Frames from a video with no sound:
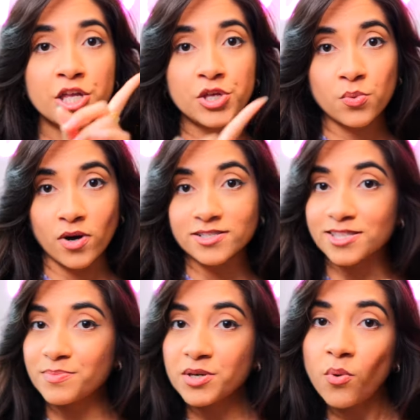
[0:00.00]
you want
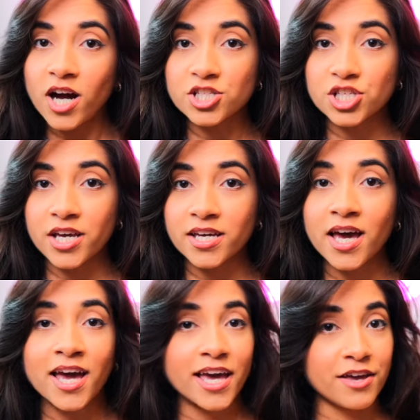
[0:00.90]
to be watching
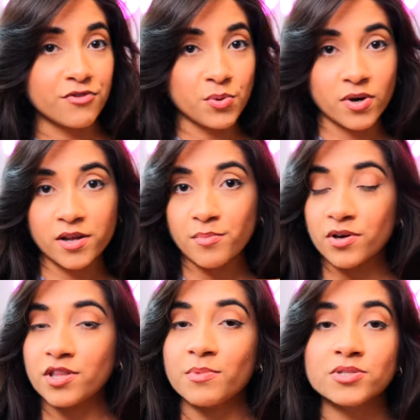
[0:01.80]
if you want to
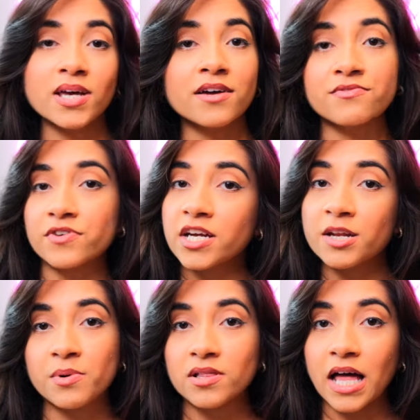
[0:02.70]
build the most
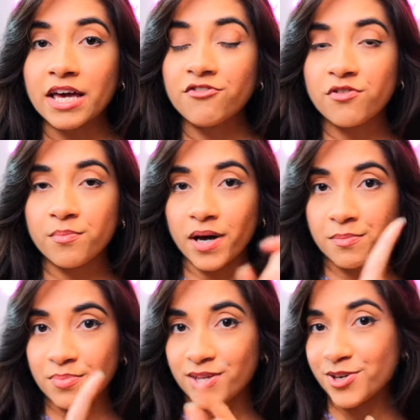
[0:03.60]
unforgettable life by
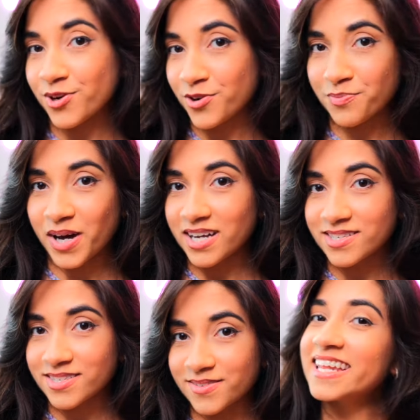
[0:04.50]
being your own
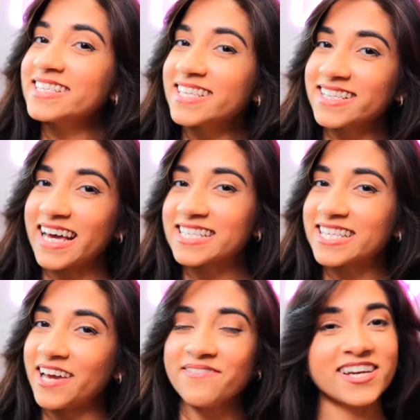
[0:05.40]
boss. And until next
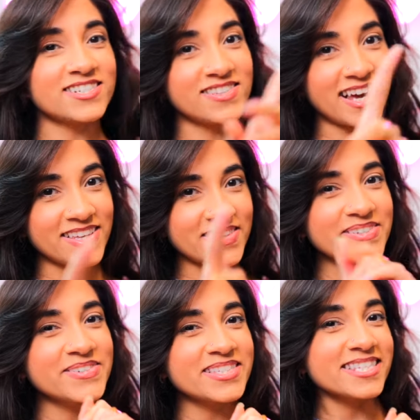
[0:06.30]
time, make sure that
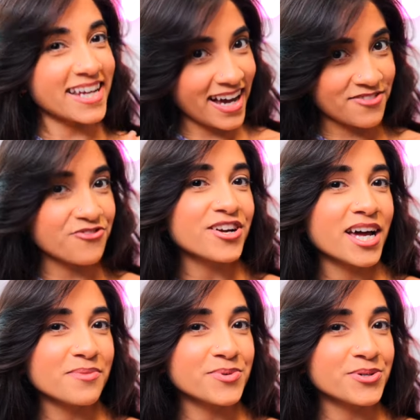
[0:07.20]
you stay
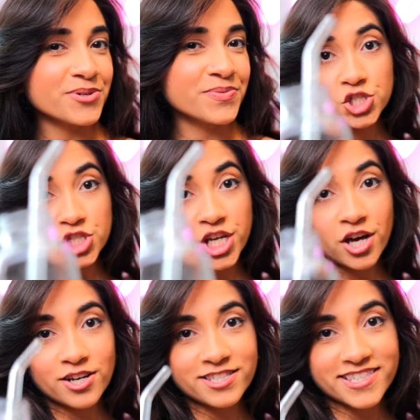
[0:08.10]
unforgettable.
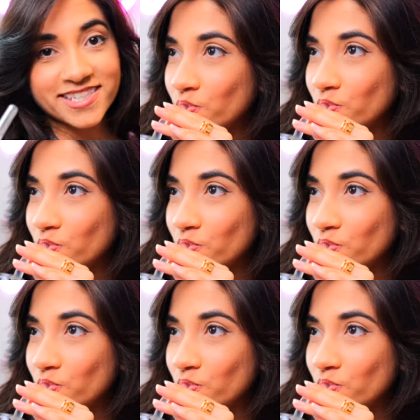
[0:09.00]
Cheers!